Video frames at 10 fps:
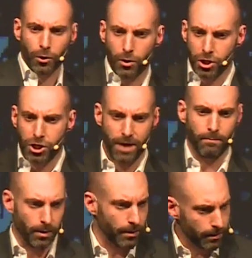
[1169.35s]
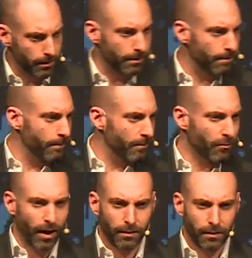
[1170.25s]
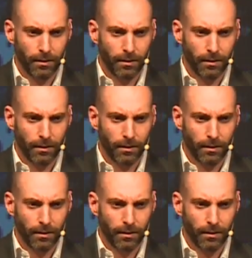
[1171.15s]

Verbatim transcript: to the gym, right?